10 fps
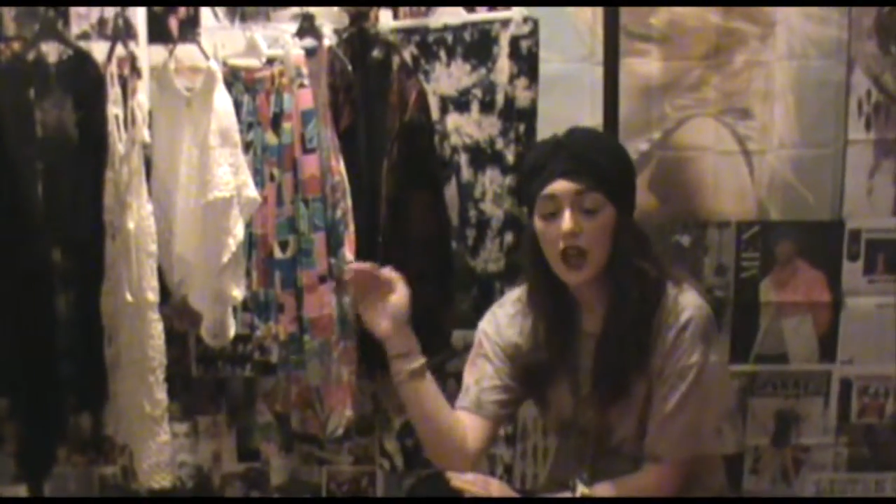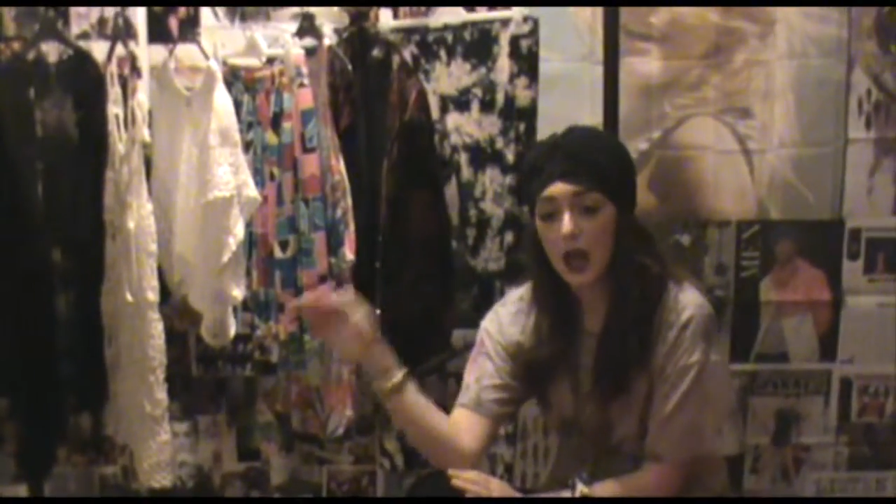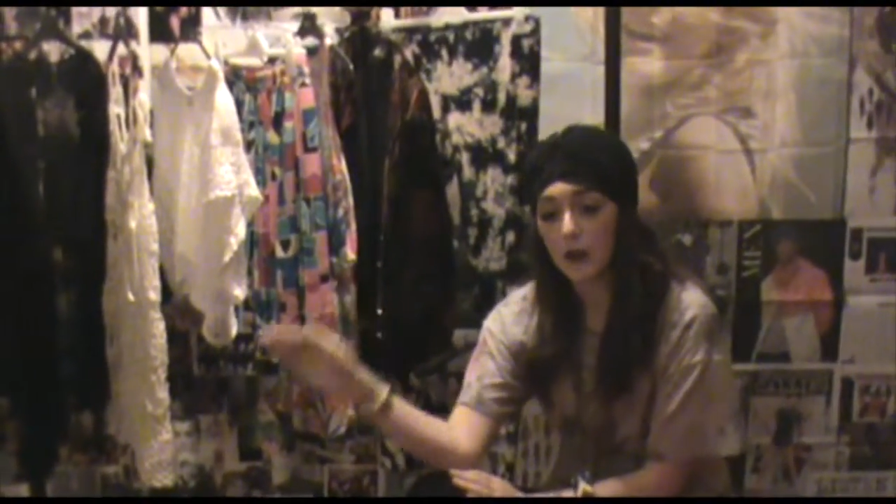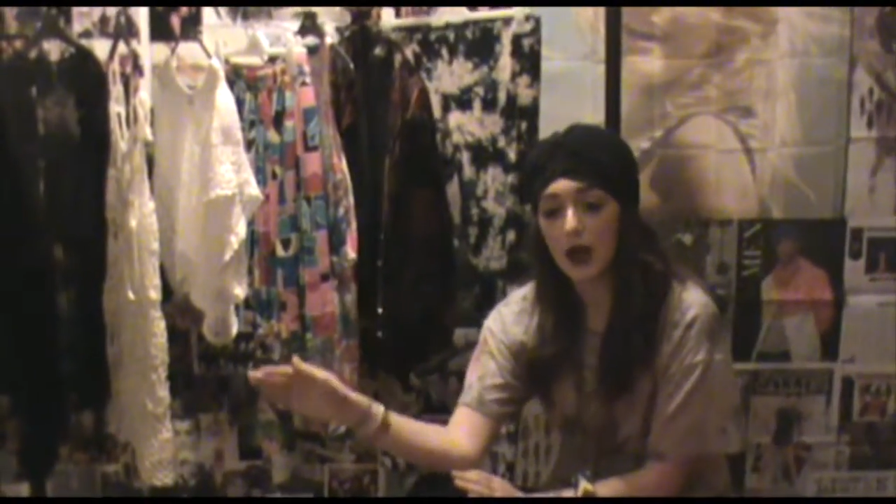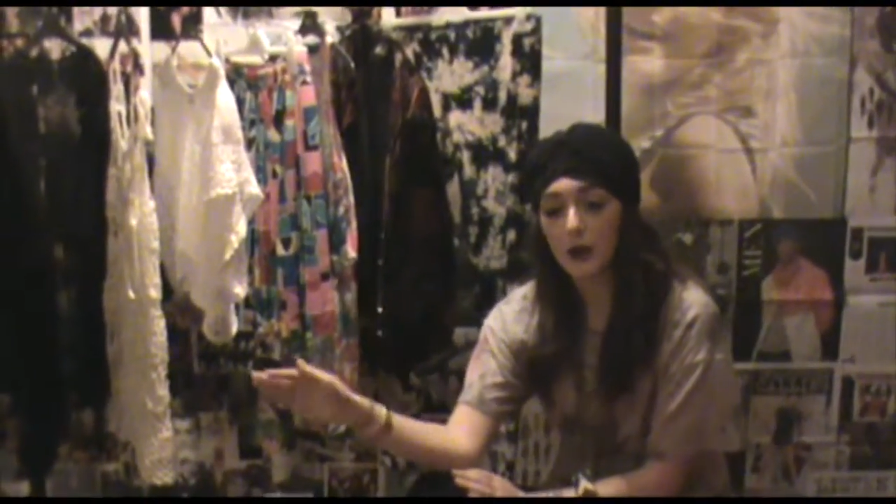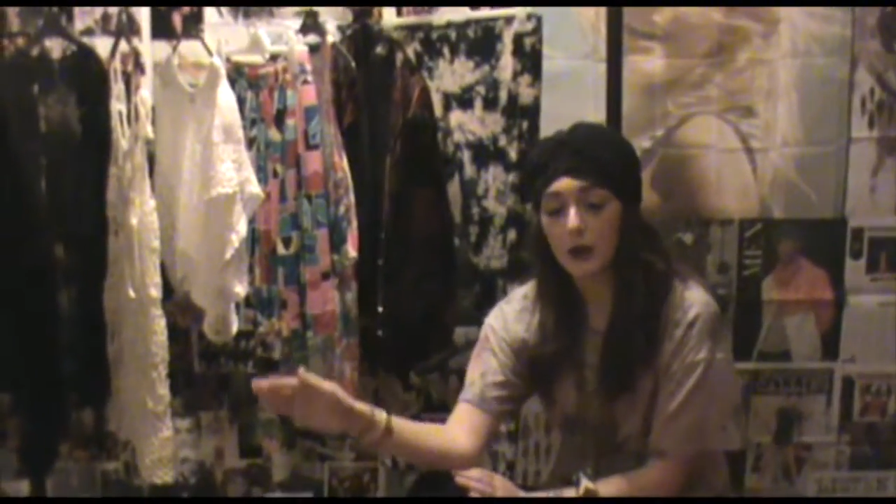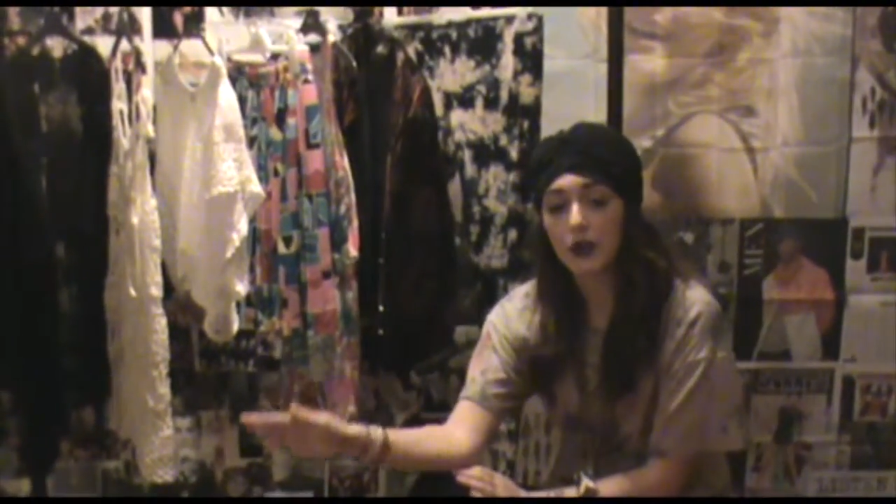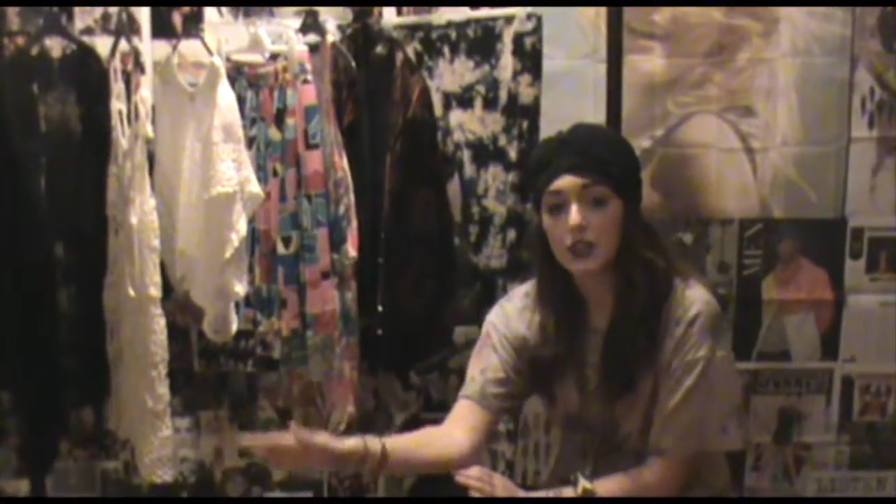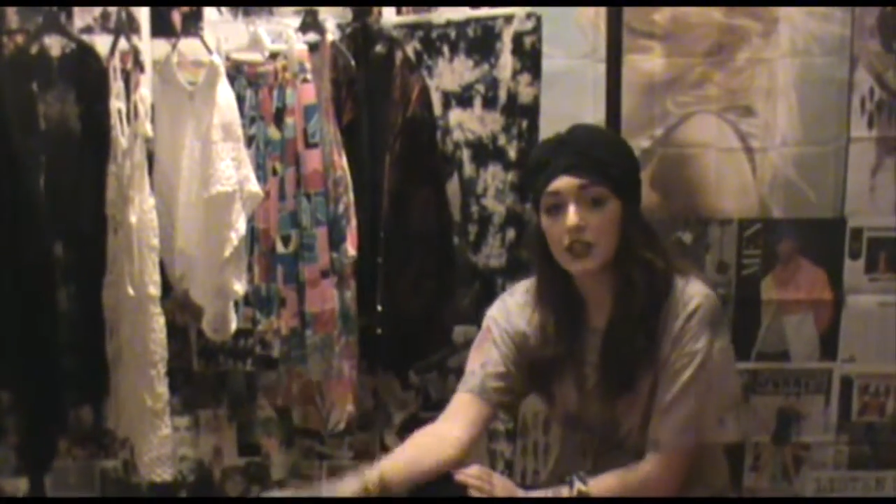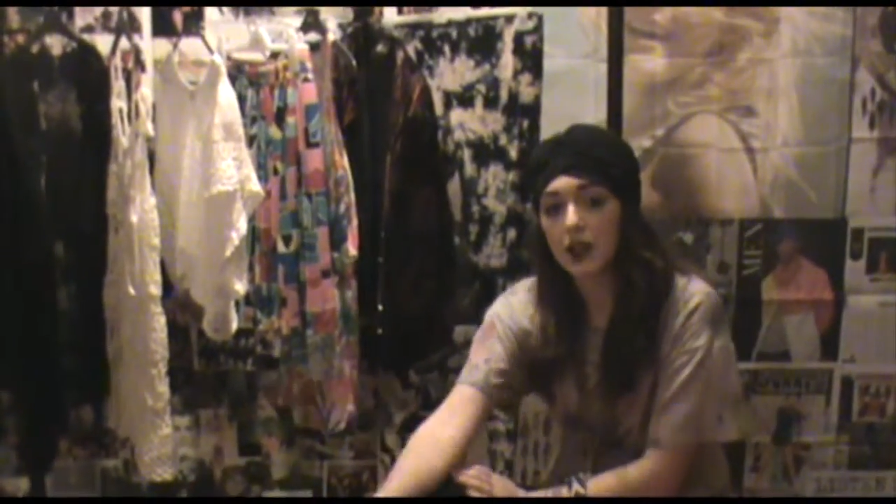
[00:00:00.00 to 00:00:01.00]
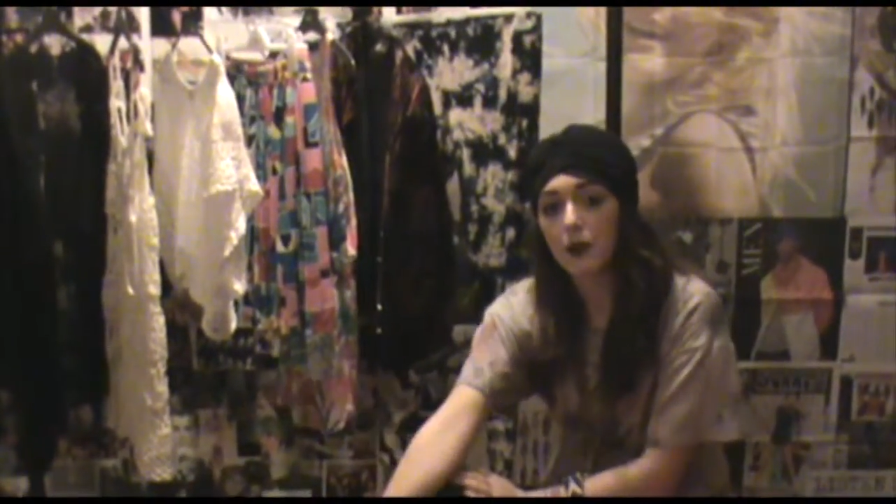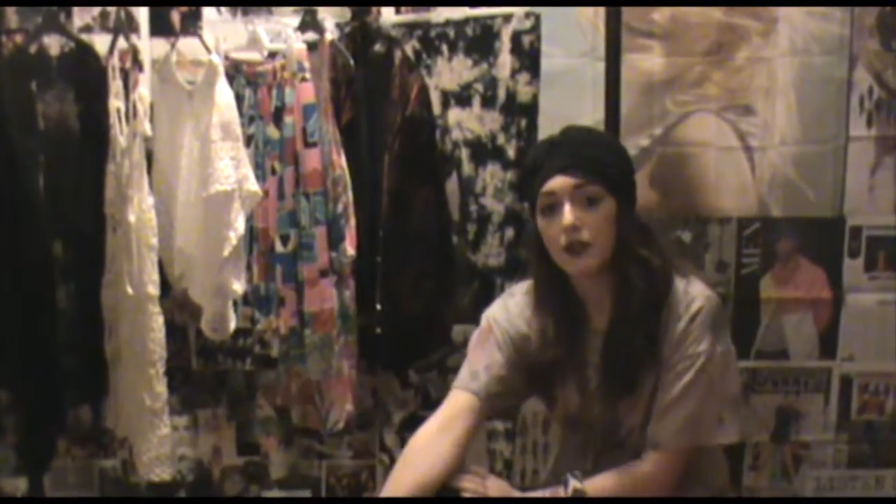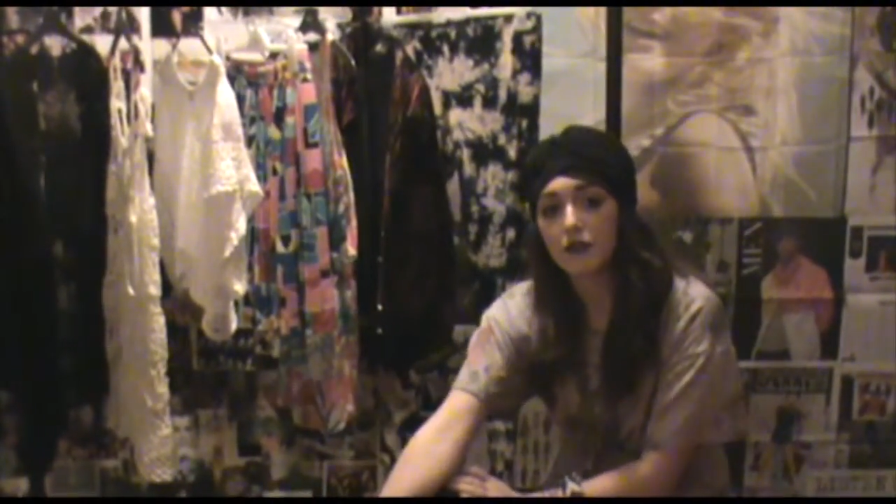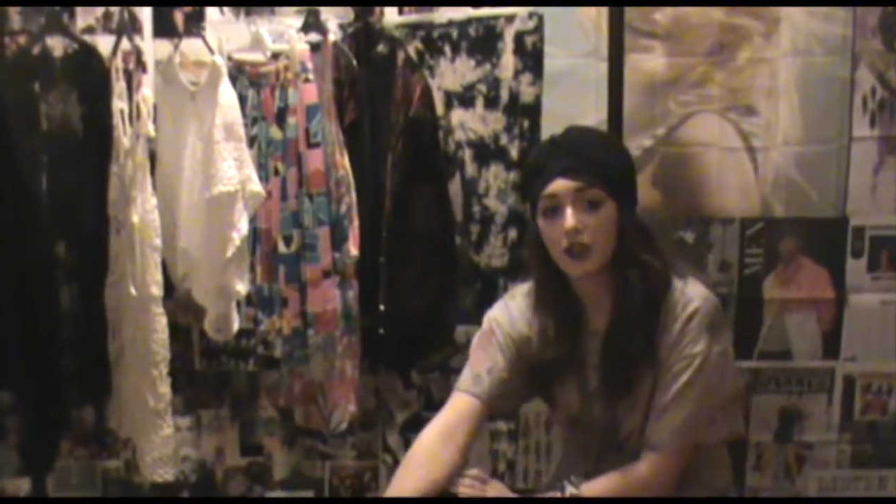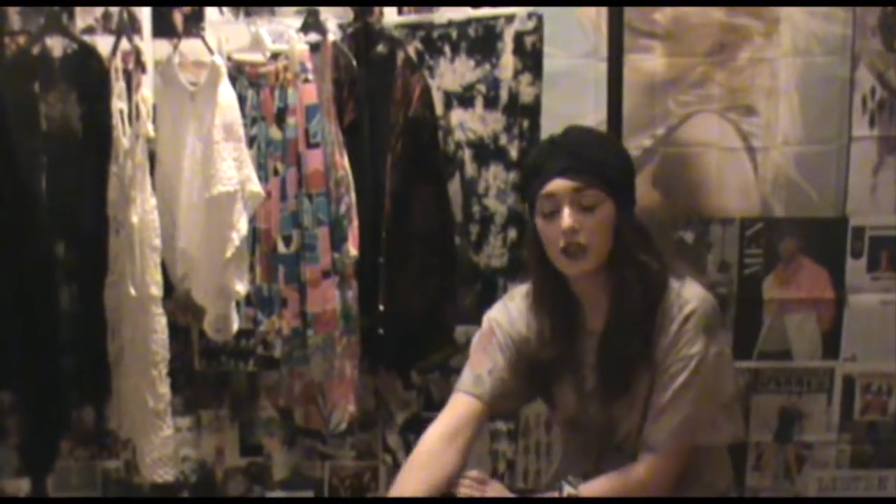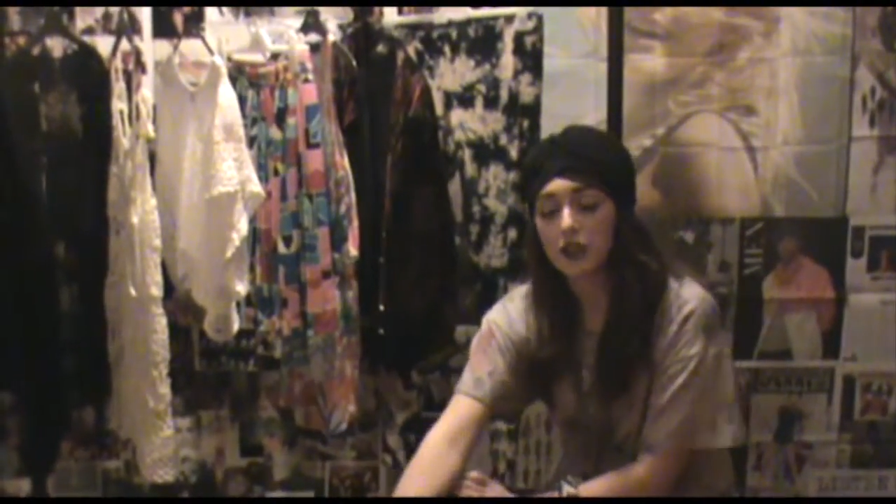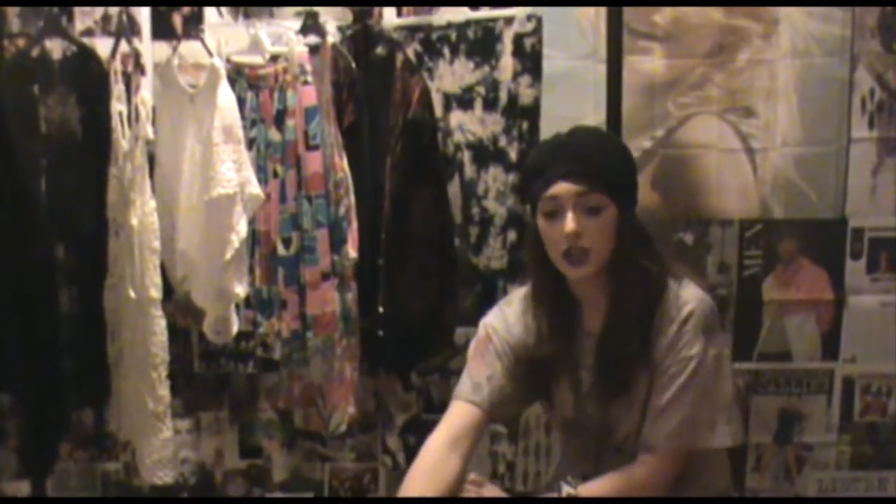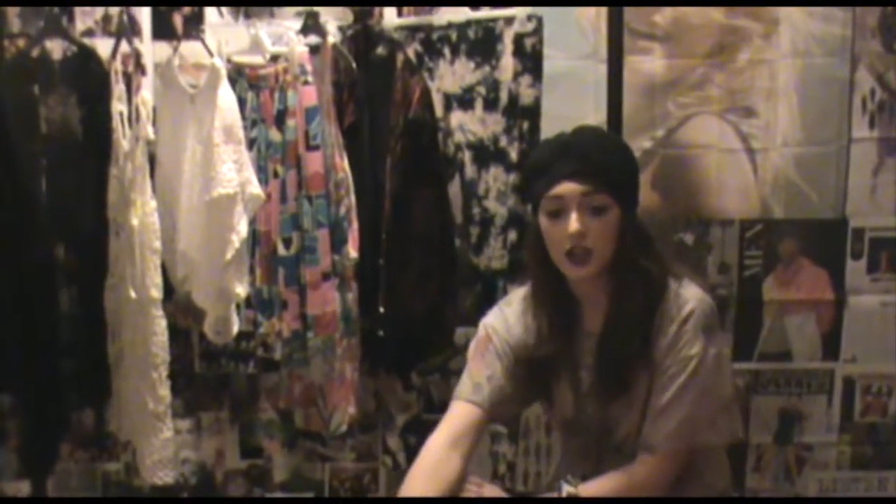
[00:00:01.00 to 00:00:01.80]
and where we want it to go in the future,